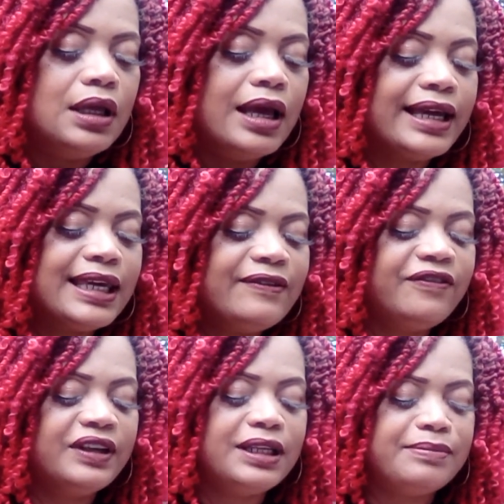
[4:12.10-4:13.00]
I keep
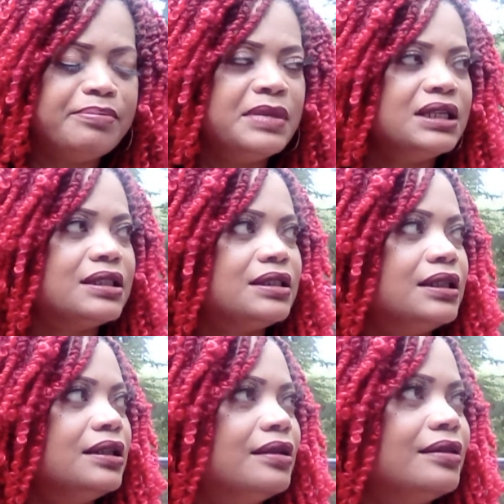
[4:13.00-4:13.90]
feeling mist
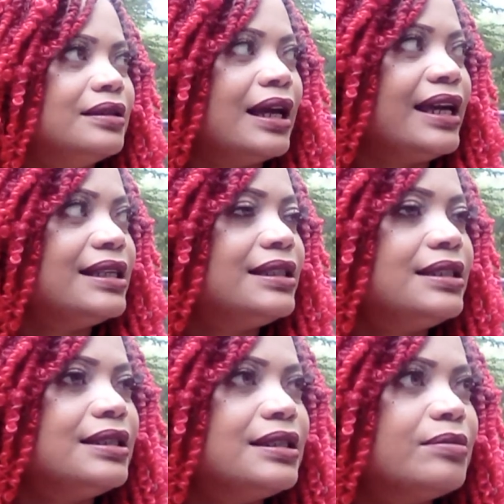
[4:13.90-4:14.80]
here. I guess
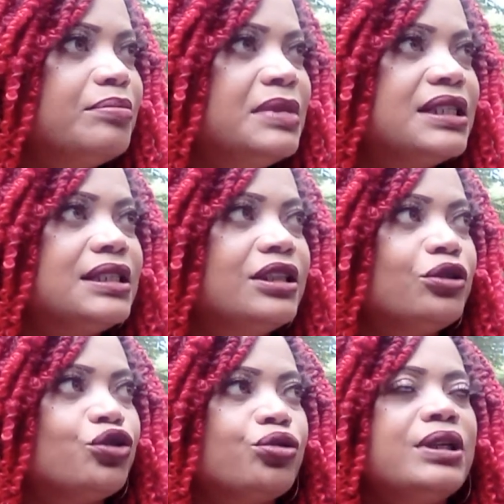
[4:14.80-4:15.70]
this is mist in the
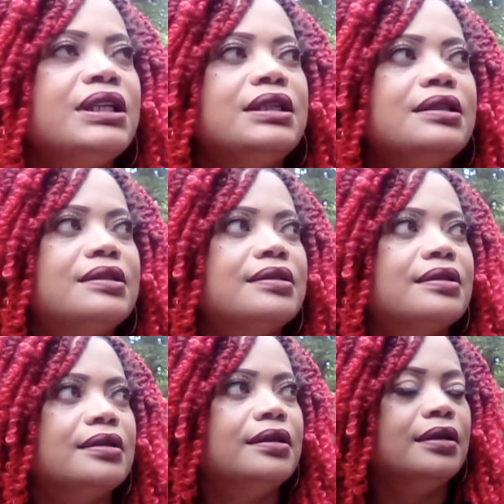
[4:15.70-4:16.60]
trees
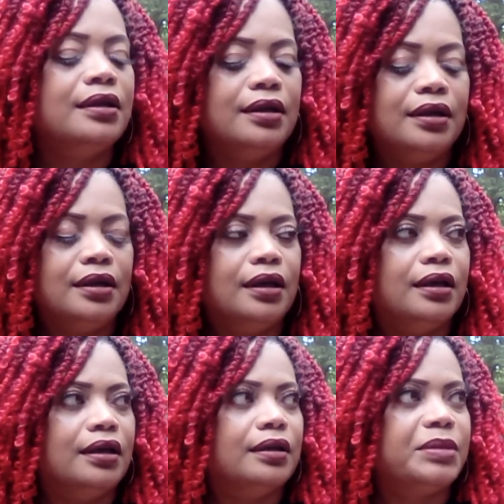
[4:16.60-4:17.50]

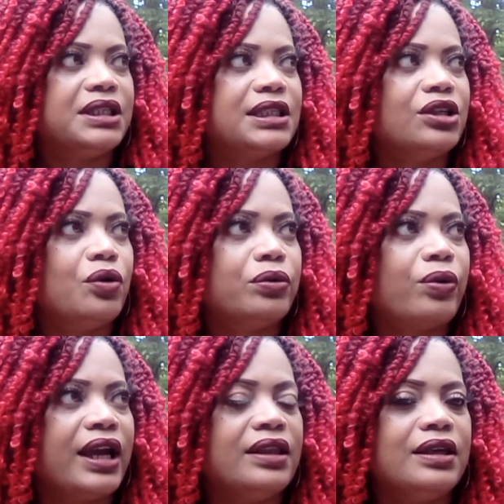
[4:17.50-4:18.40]
um, because I know it
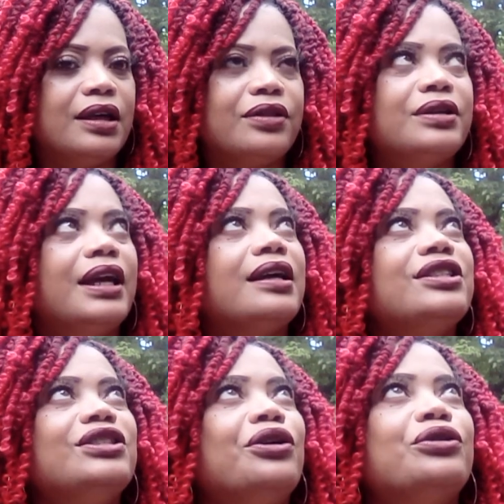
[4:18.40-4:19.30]
rained the other day. Because
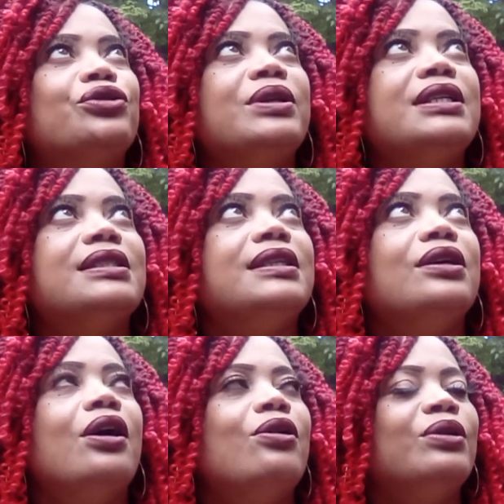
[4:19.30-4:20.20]
you know the trees still
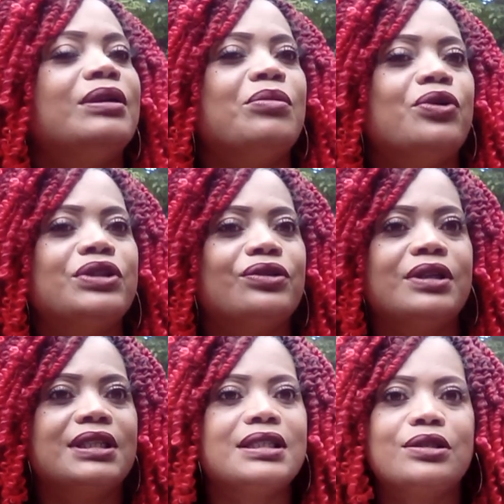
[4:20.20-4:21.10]
holding moisture,
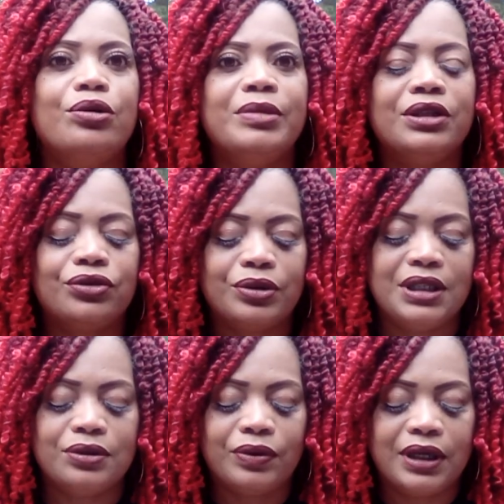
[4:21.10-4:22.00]
and there's so many
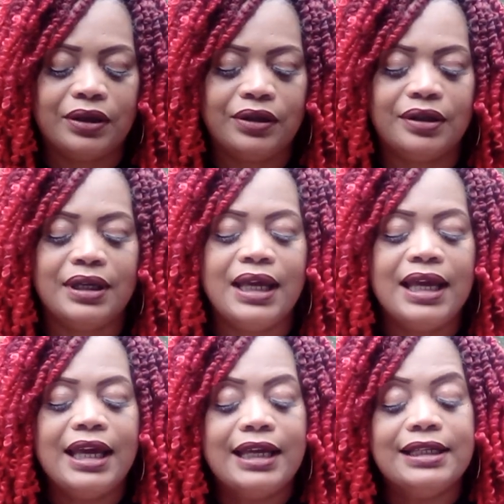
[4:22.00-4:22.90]
trees around here.
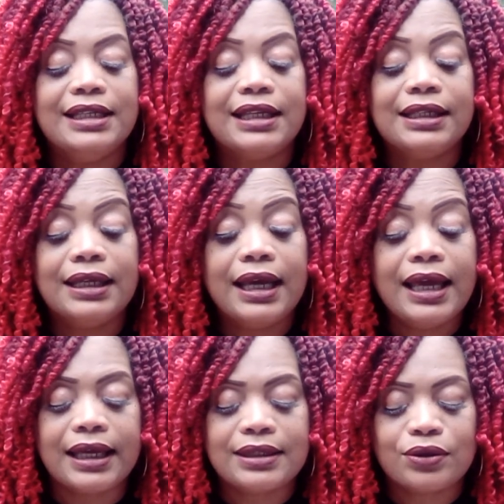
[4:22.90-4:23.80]

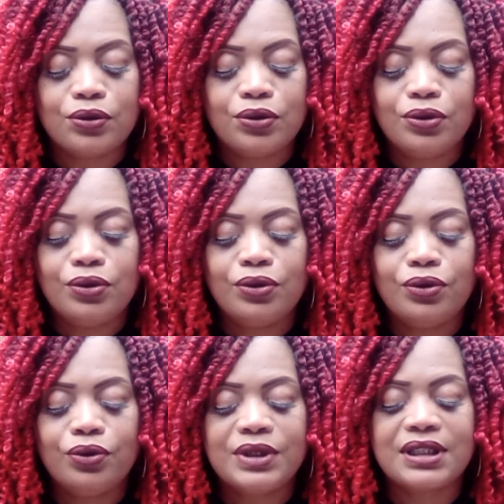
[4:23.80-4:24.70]
Neglect.
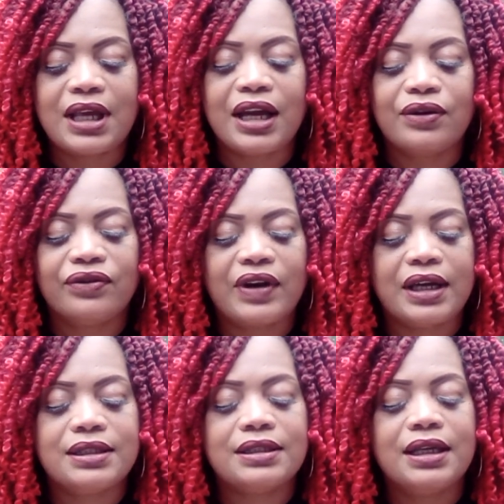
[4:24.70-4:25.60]
Ooh,
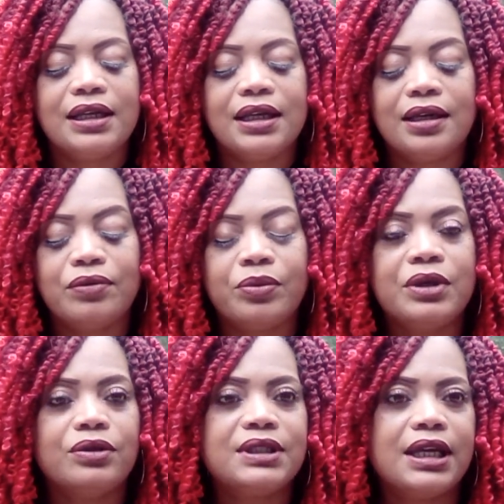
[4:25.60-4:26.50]
sacrifice. Is that it? Well, we're
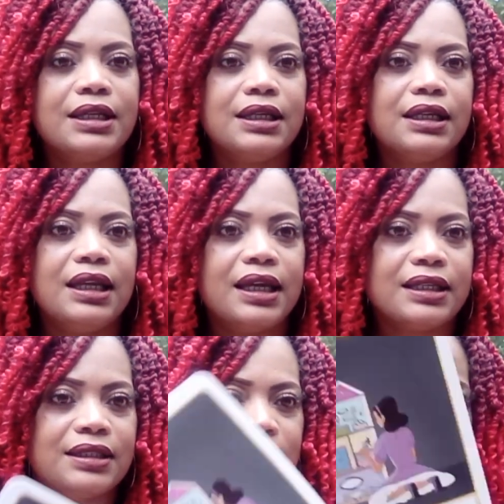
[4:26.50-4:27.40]
gonna take
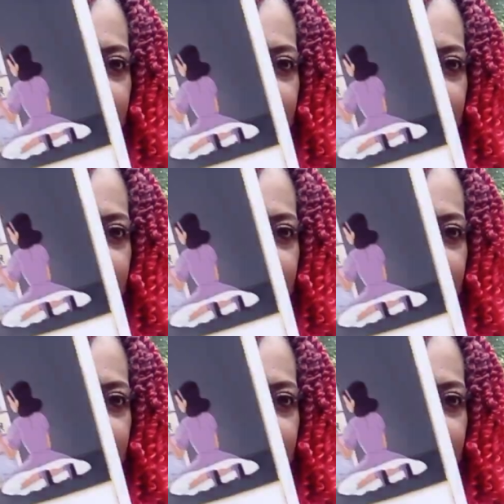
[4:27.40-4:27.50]
neglect.